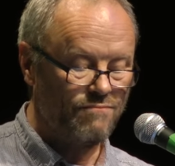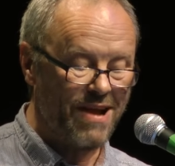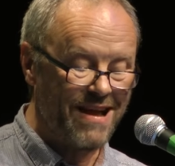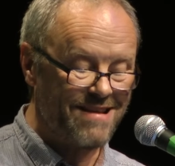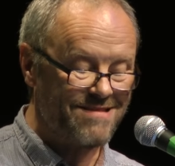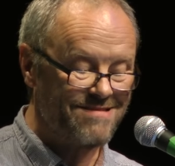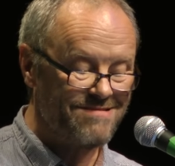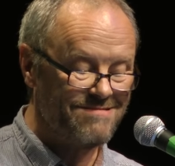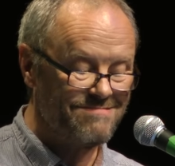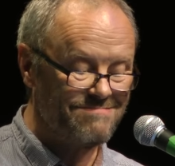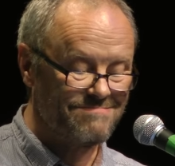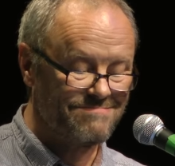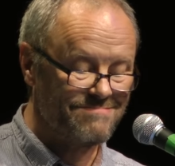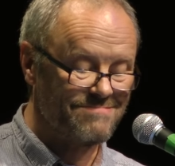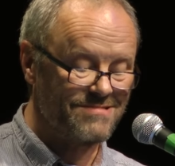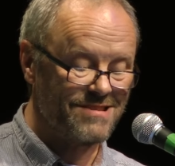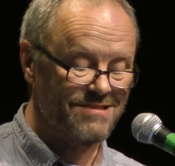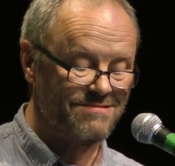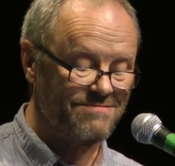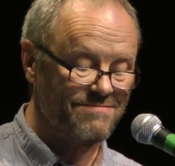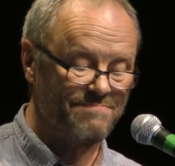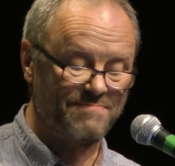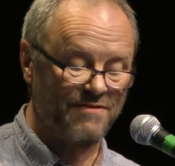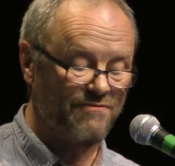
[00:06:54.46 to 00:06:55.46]
"Well,
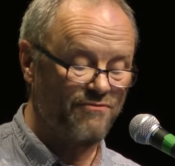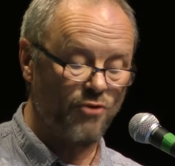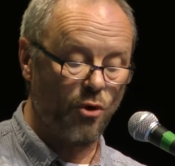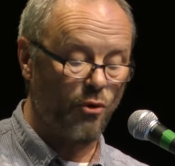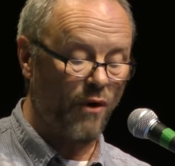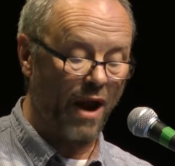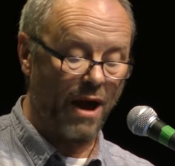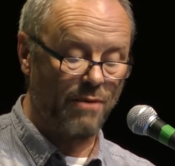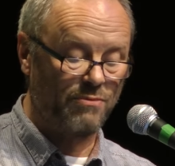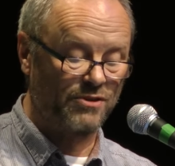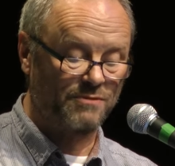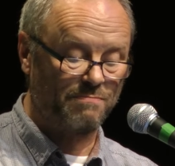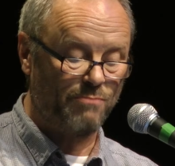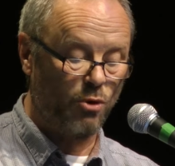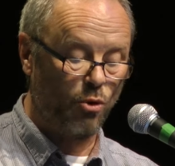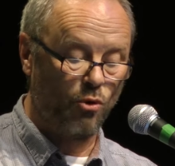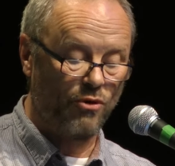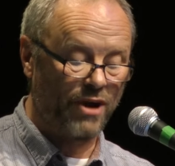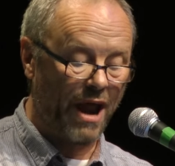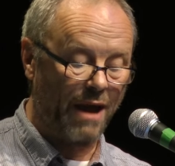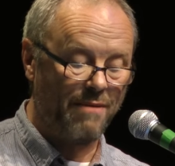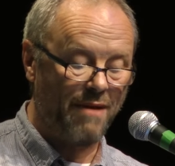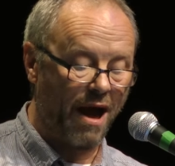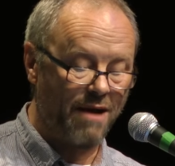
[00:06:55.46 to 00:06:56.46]
before I was
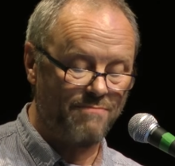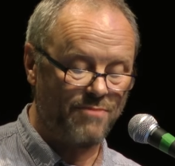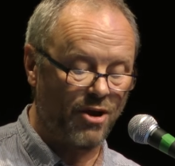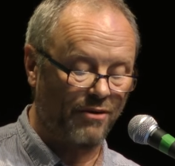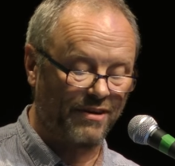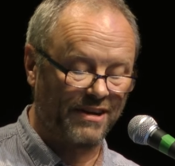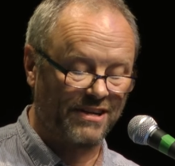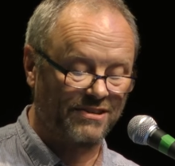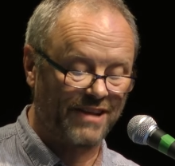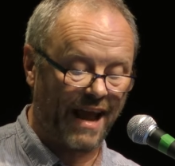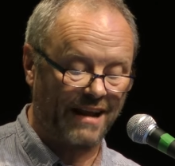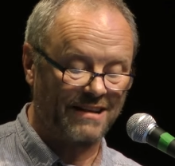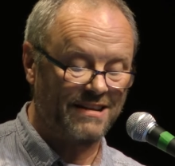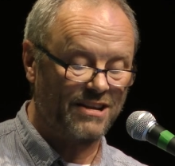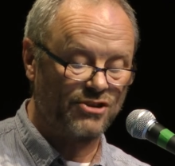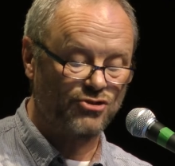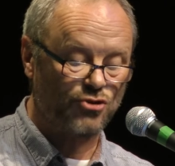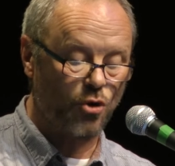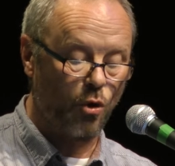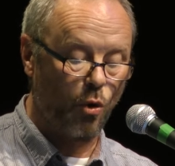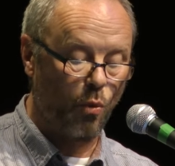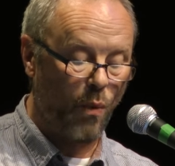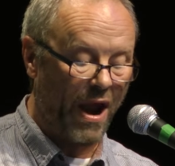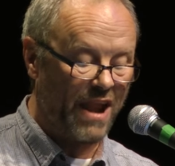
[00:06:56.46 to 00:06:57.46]
born, I'm not exactly
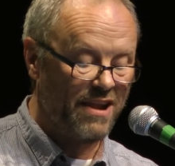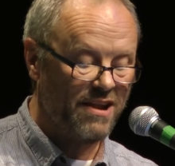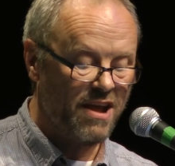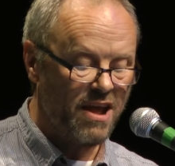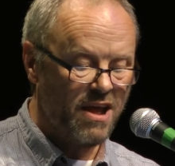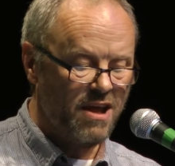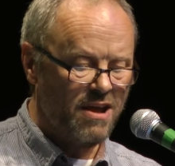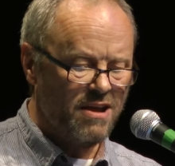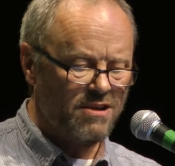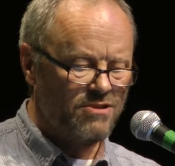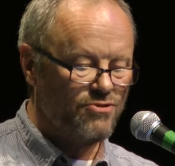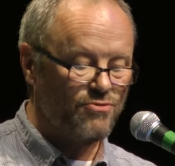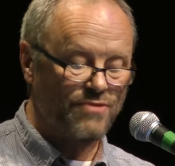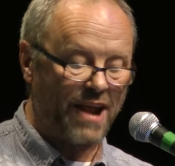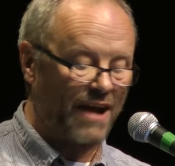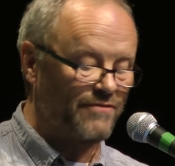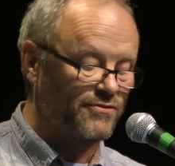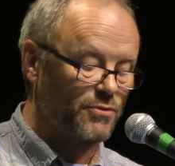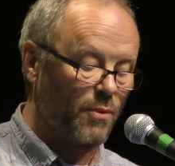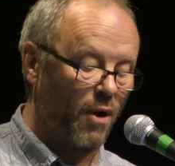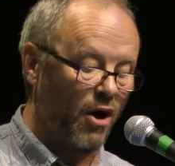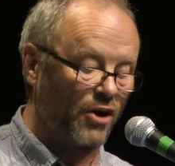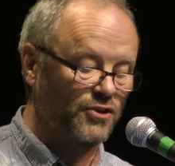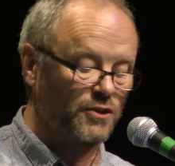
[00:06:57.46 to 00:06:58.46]
sure when. You'd
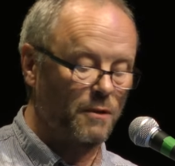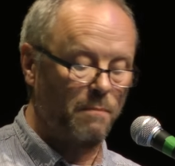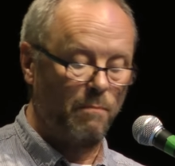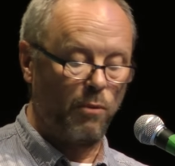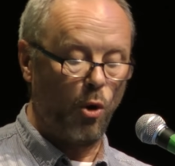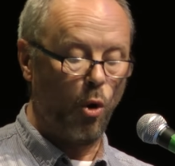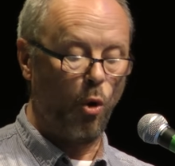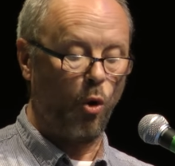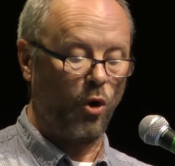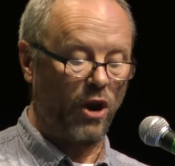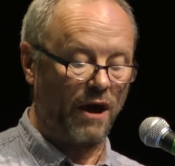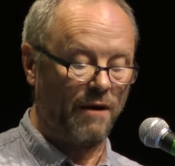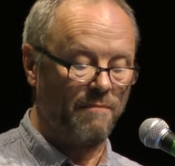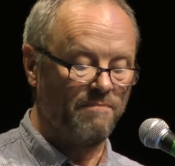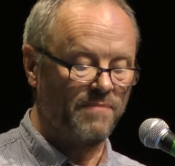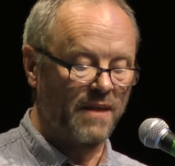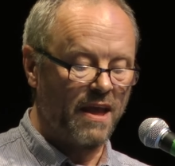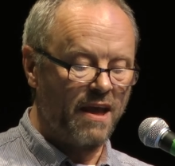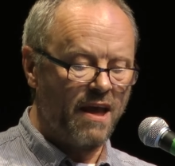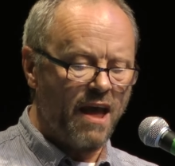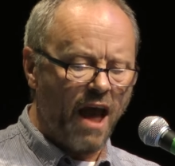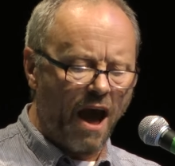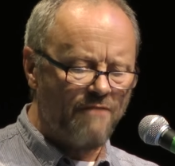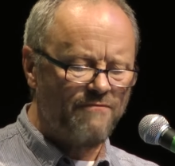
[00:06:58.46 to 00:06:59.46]
have to ask Paula.
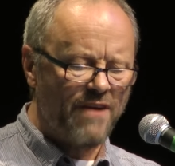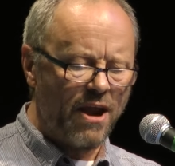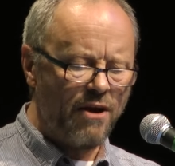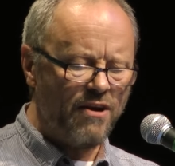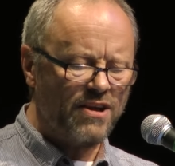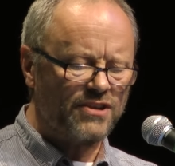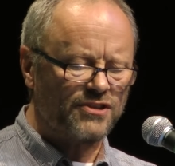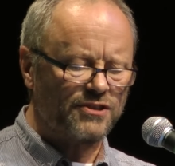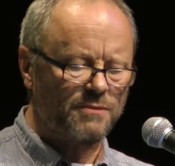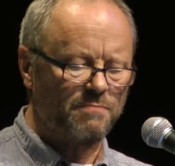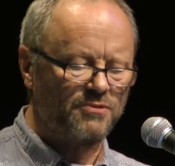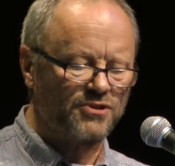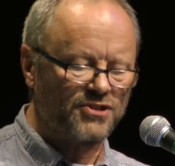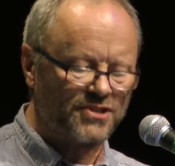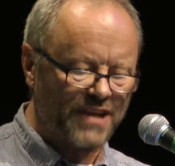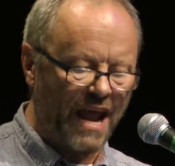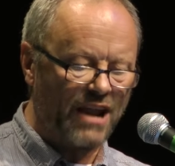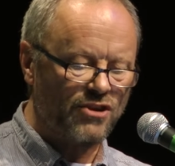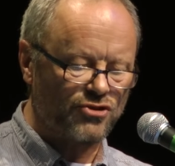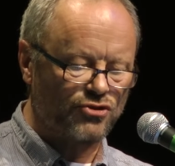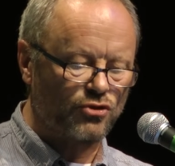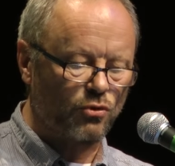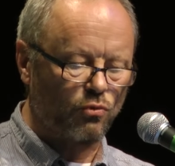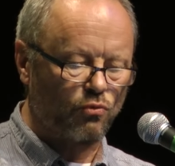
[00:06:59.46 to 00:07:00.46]
A very
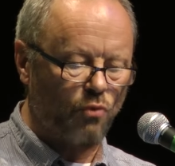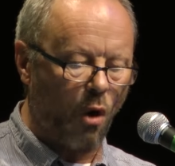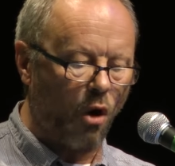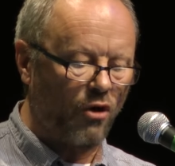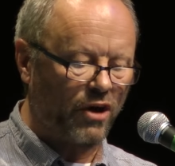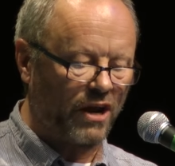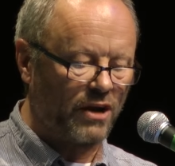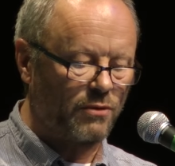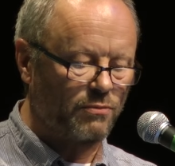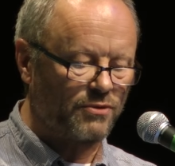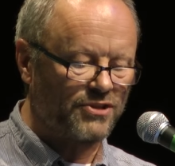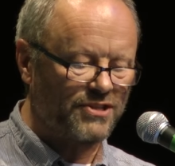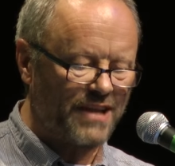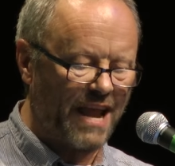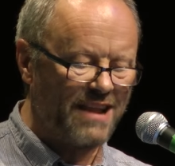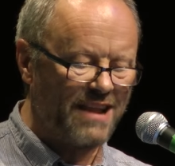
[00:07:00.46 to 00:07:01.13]
substantial rocket was